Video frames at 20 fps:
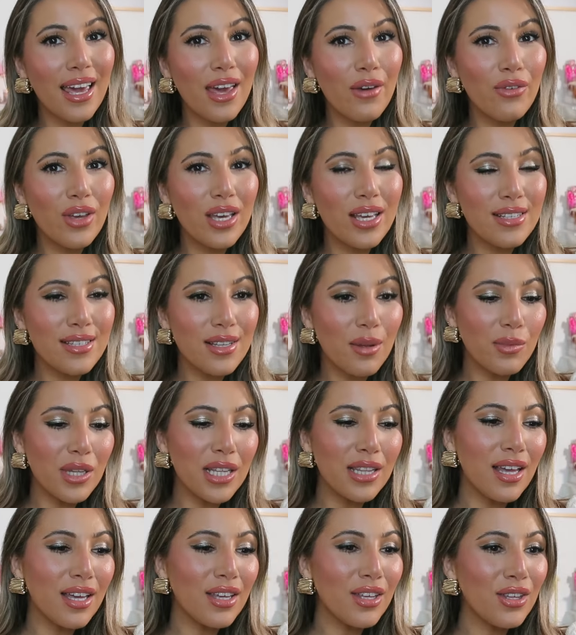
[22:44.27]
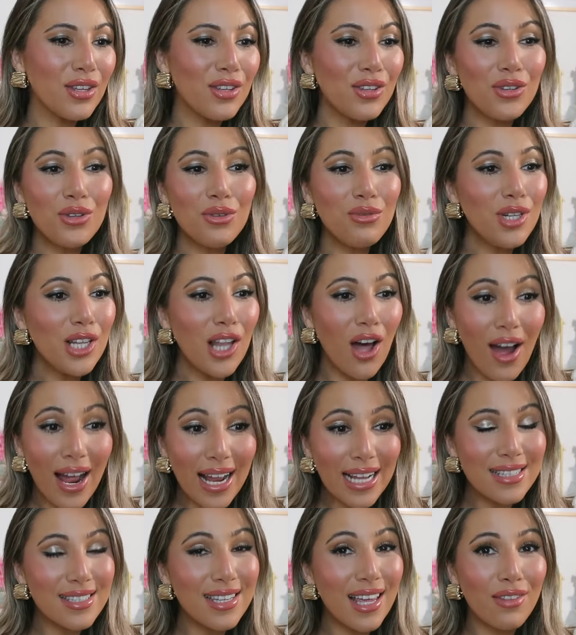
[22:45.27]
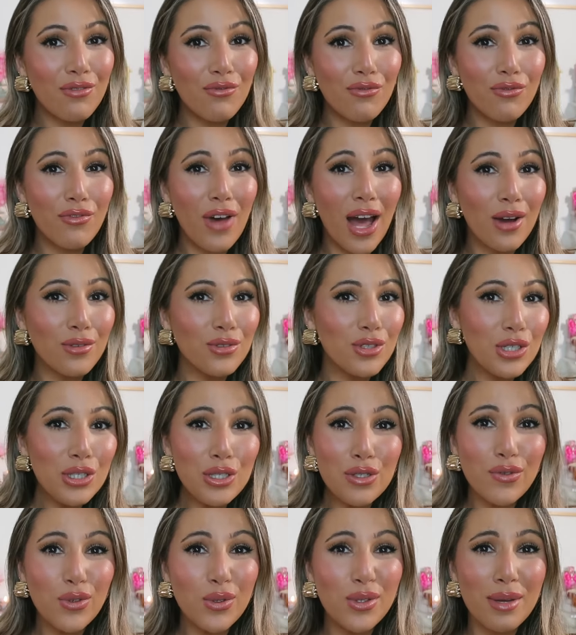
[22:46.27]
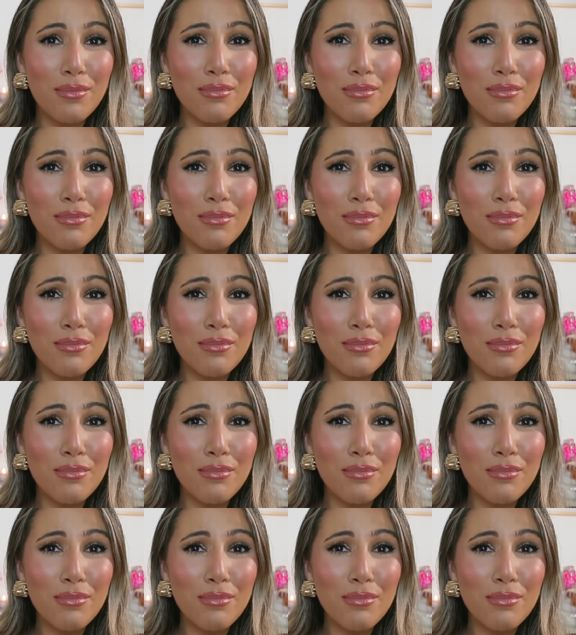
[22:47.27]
If it is something that you liked and found useful,